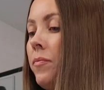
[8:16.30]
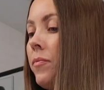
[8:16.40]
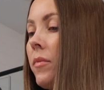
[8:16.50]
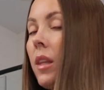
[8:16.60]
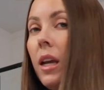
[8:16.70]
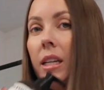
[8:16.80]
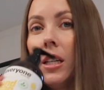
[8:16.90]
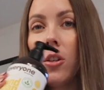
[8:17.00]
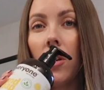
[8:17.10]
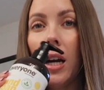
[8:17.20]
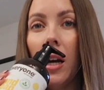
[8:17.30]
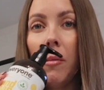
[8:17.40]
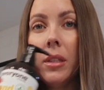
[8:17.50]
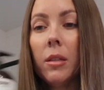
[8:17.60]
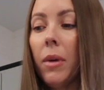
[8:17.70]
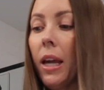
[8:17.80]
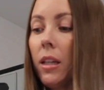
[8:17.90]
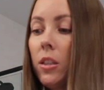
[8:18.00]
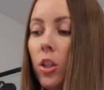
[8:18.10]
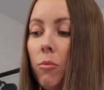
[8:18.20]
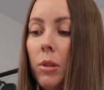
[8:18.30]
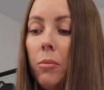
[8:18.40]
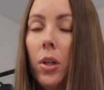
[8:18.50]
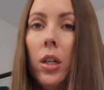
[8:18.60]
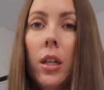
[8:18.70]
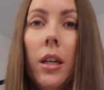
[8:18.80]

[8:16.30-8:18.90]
I need to grab some hand soap to put